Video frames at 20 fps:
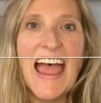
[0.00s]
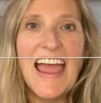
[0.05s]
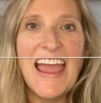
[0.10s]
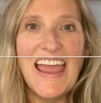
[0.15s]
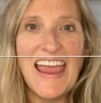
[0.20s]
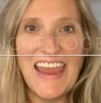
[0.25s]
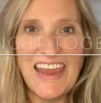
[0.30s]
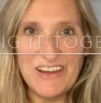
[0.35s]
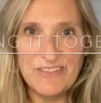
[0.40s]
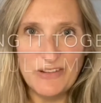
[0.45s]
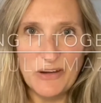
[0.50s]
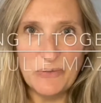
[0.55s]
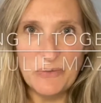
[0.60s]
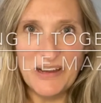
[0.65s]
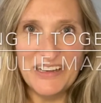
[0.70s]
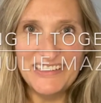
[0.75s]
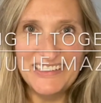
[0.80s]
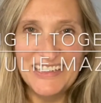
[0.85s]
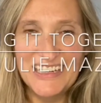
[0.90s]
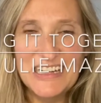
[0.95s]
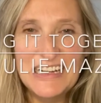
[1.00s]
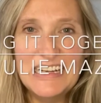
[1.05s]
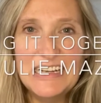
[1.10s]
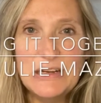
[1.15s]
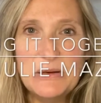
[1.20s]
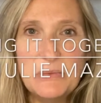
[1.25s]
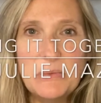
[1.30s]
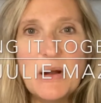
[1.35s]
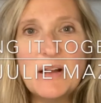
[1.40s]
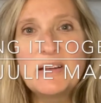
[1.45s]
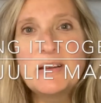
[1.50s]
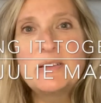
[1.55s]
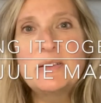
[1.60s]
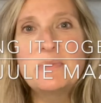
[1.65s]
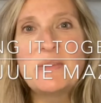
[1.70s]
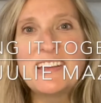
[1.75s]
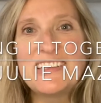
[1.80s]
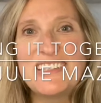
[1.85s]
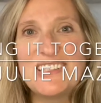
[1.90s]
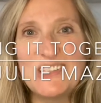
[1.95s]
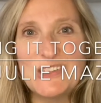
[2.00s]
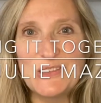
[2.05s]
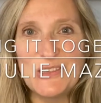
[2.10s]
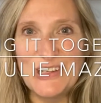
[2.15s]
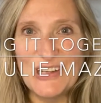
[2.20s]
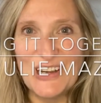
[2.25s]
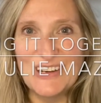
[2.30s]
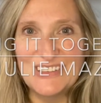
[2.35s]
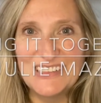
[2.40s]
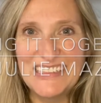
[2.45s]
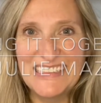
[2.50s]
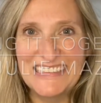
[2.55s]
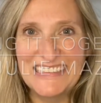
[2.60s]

Hey everyone, welcome to my studio.